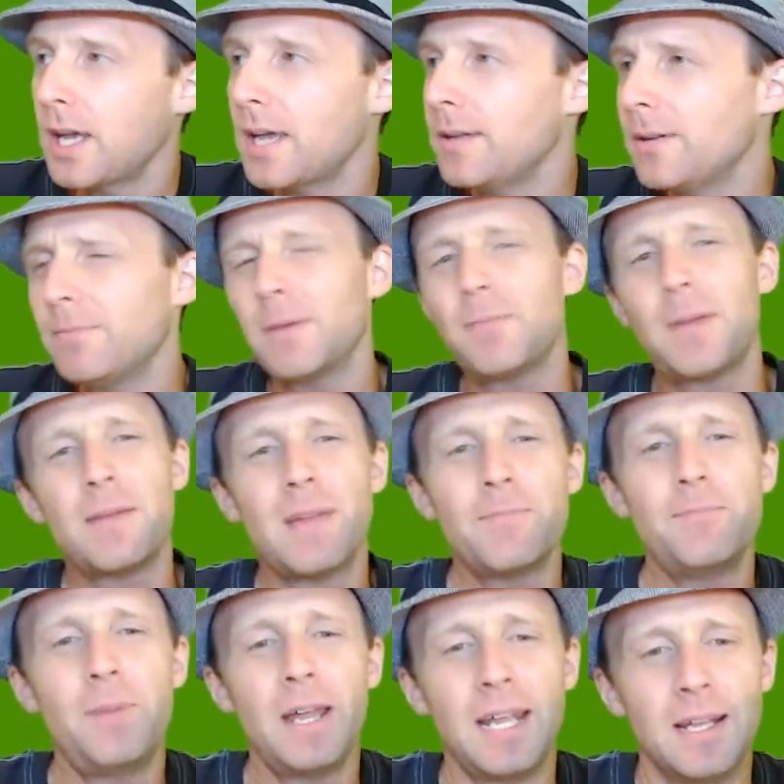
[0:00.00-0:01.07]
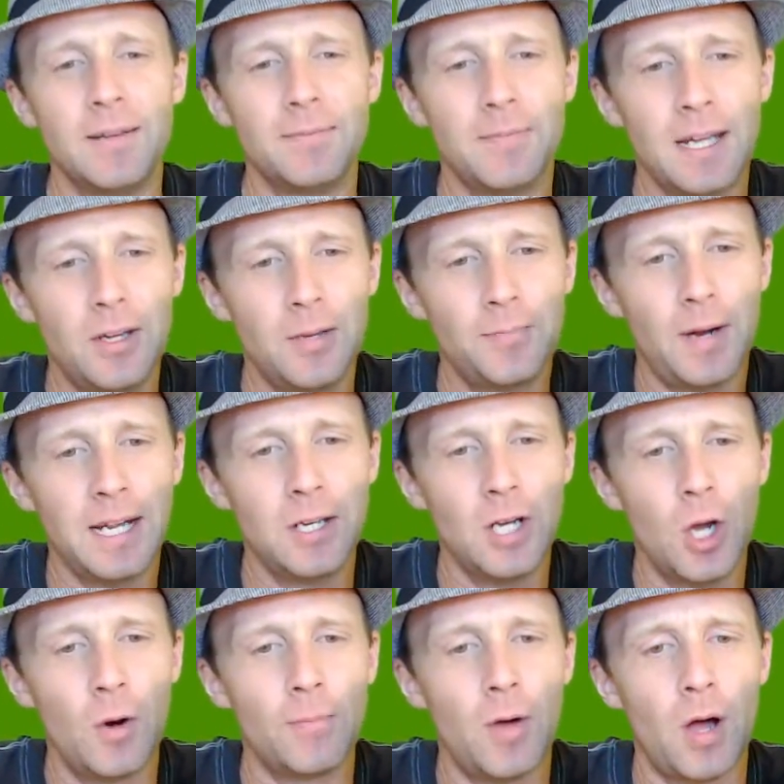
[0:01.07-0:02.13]
is it, eh, my, my buddy, my good buddy
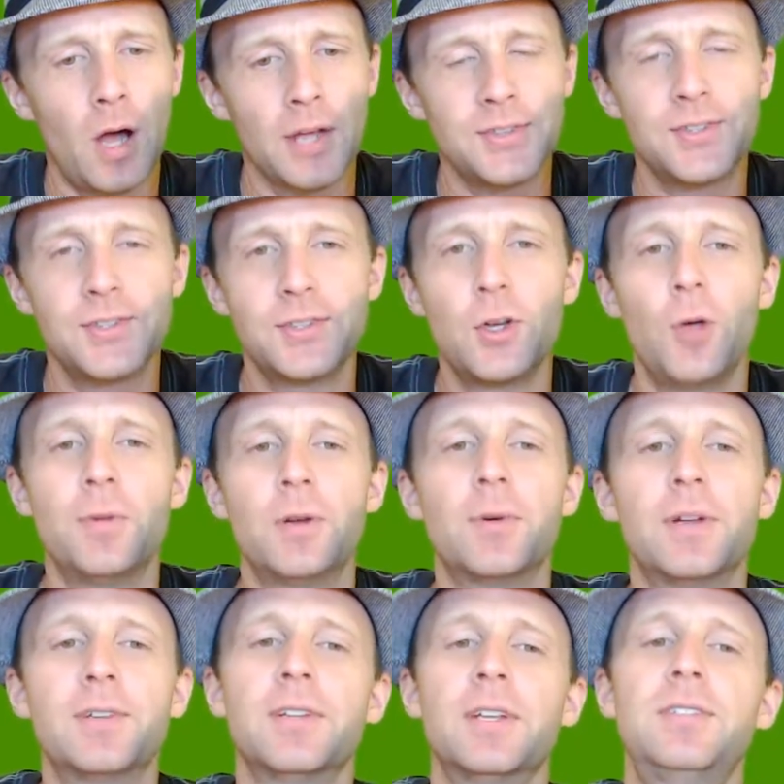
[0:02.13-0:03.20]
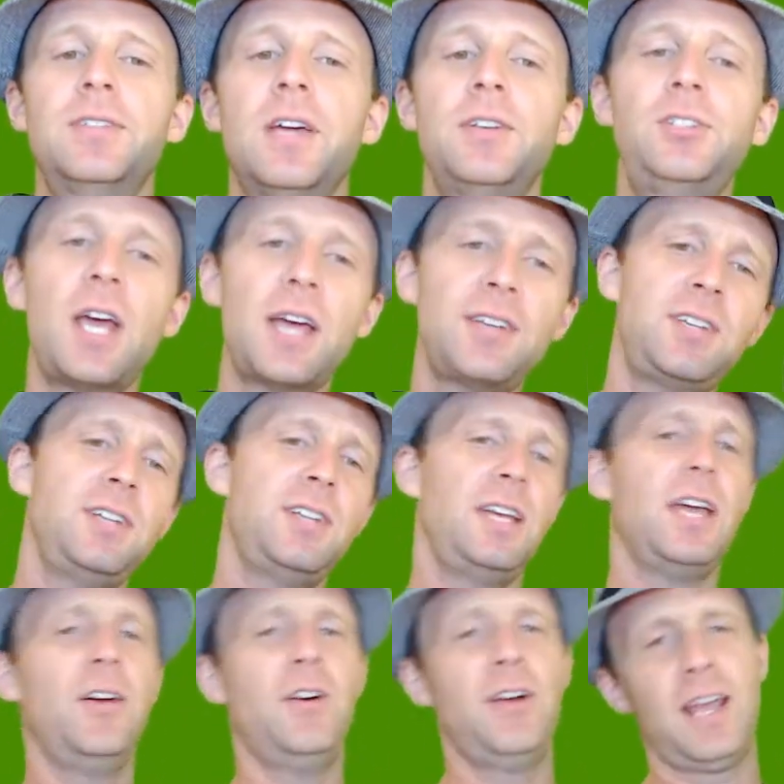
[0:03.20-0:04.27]
Noah Moss told me recently. He said, Jesse,
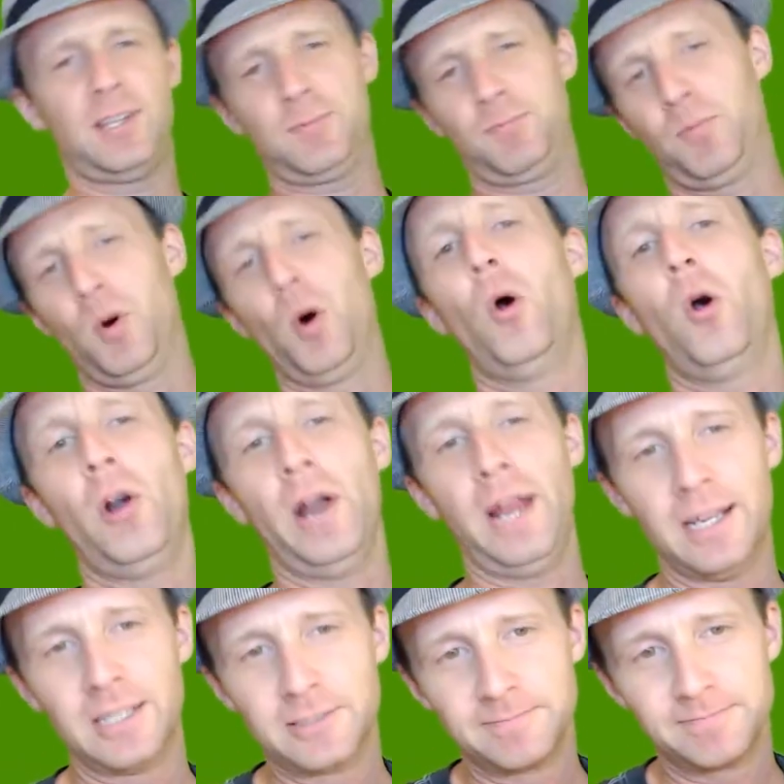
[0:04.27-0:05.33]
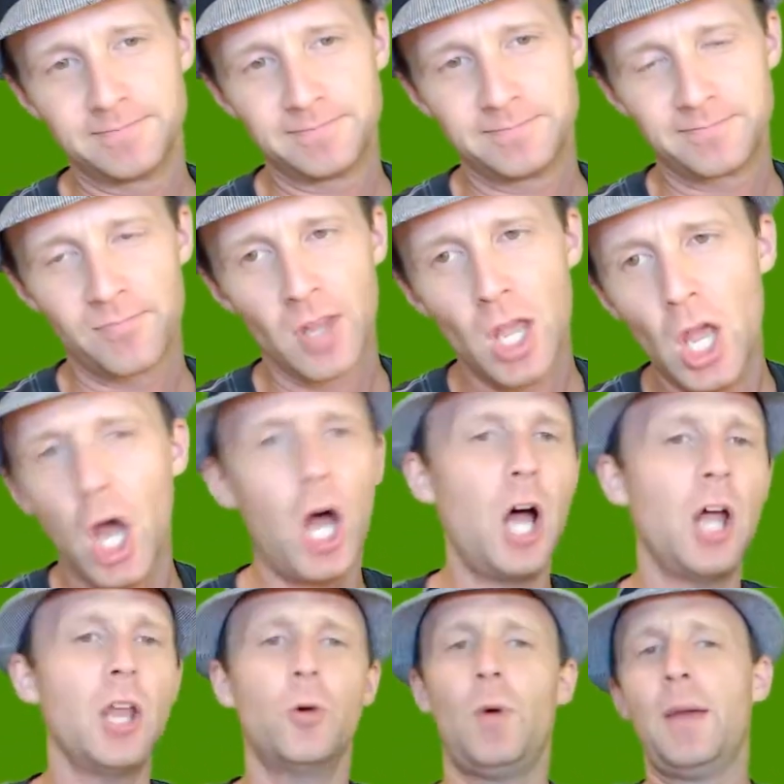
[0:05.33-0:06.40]
the internet's boring.
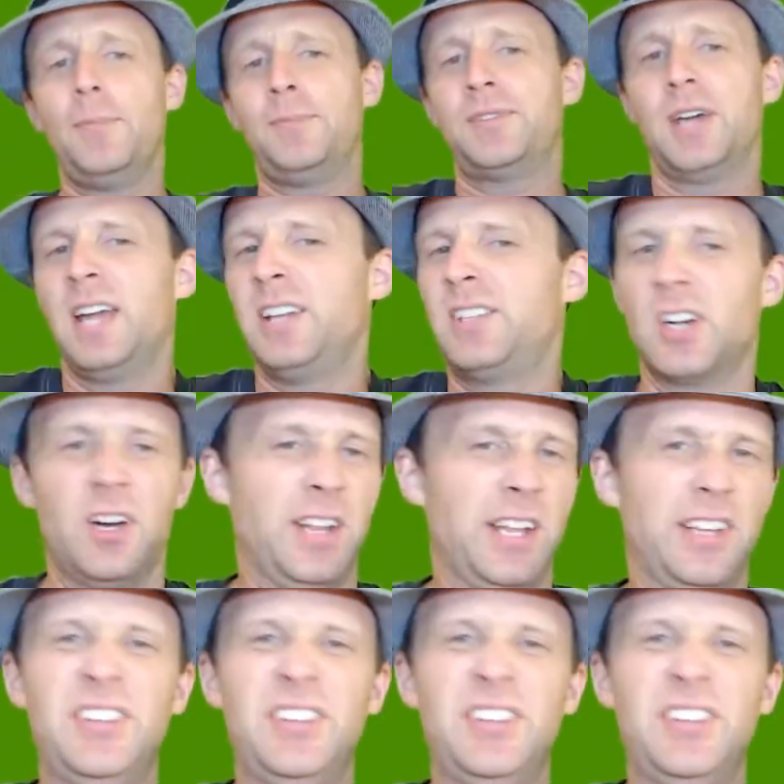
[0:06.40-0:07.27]
All the websites